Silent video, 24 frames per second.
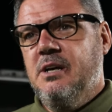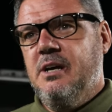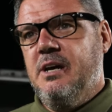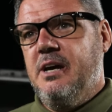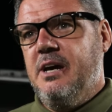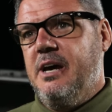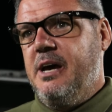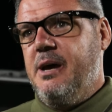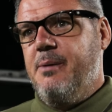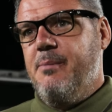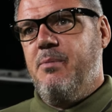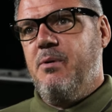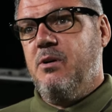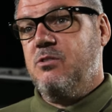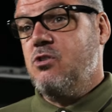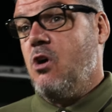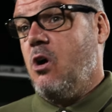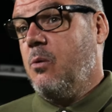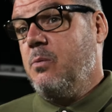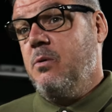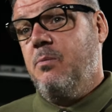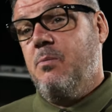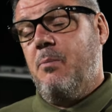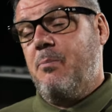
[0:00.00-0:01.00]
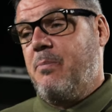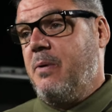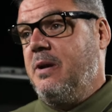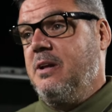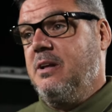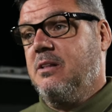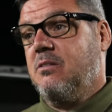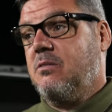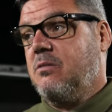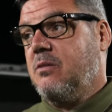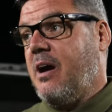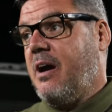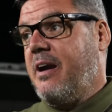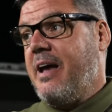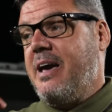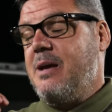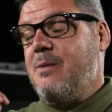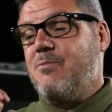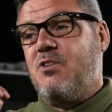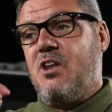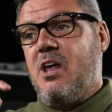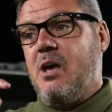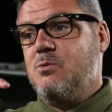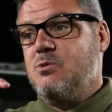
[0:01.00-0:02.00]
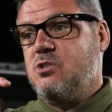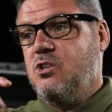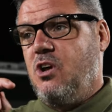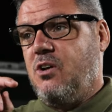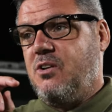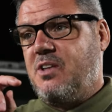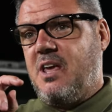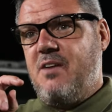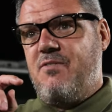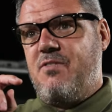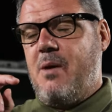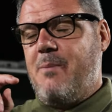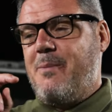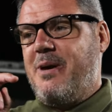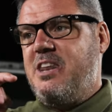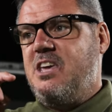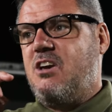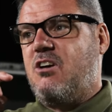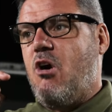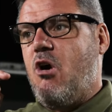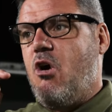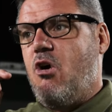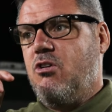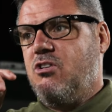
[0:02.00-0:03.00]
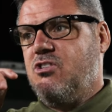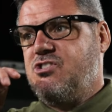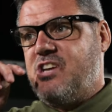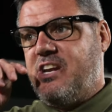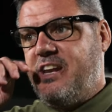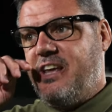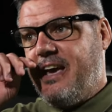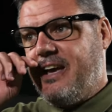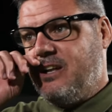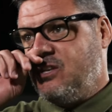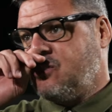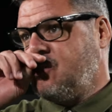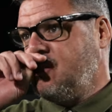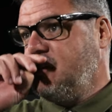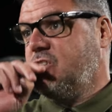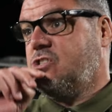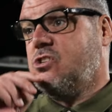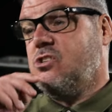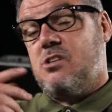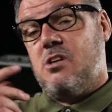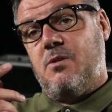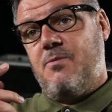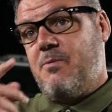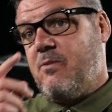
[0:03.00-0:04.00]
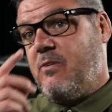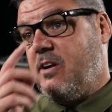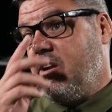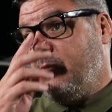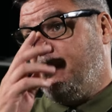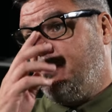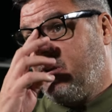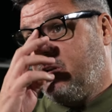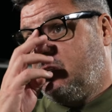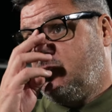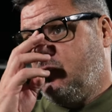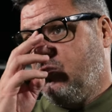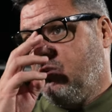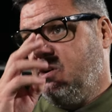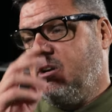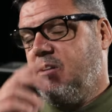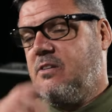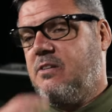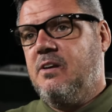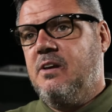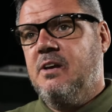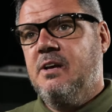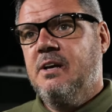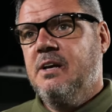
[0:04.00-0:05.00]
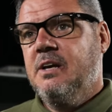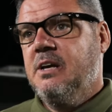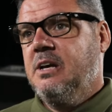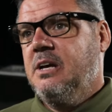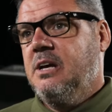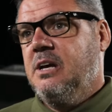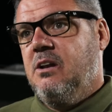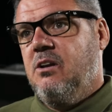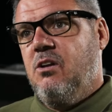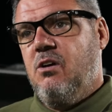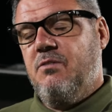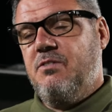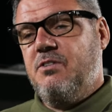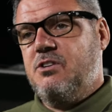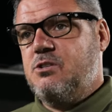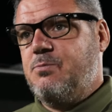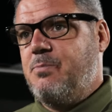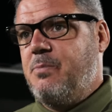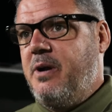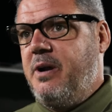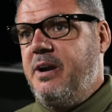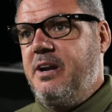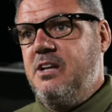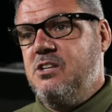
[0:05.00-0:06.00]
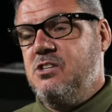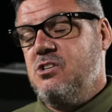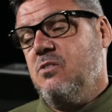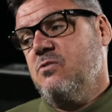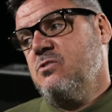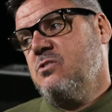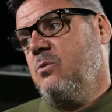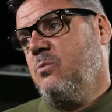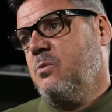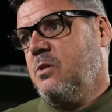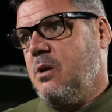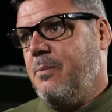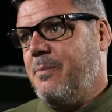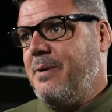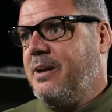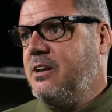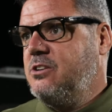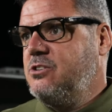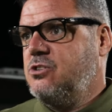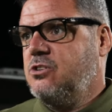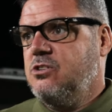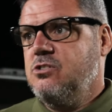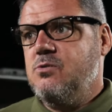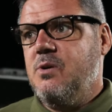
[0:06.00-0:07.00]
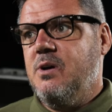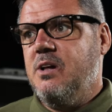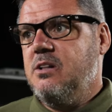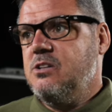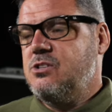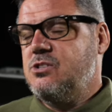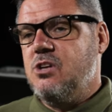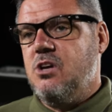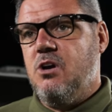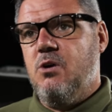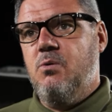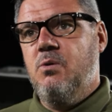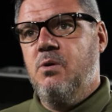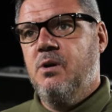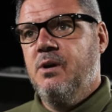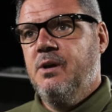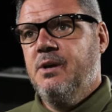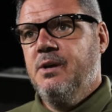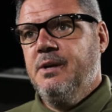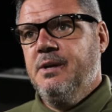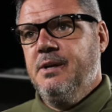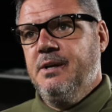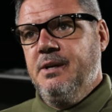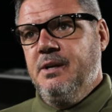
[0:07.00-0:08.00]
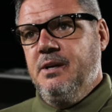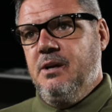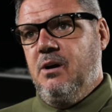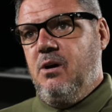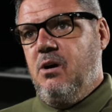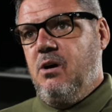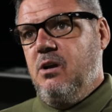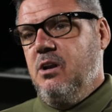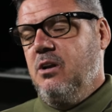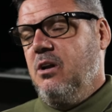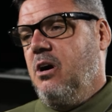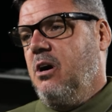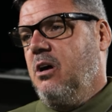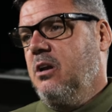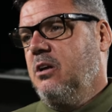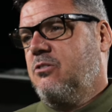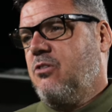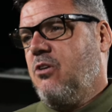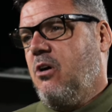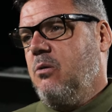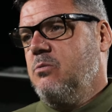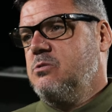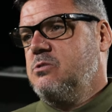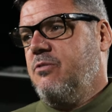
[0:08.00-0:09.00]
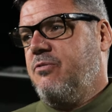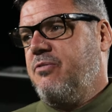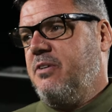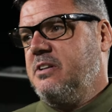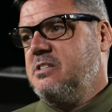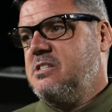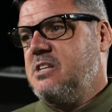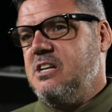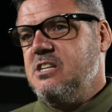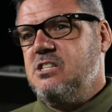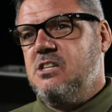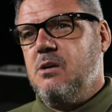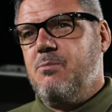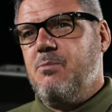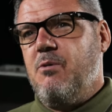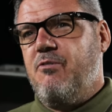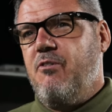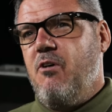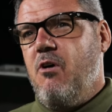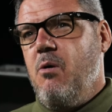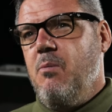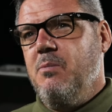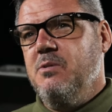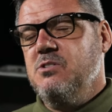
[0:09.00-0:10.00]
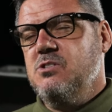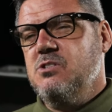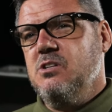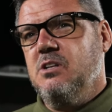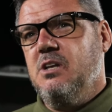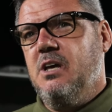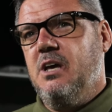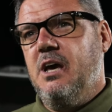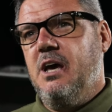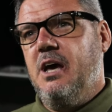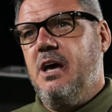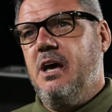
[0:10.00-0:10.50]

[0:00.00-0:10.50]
But I thought we were brilliant. Our aim today was not give them any corners, any entries, because they're a really big side. A lot of experience, obviously, with their manager as well. So, all in all, I thought it was a fantastic performance. And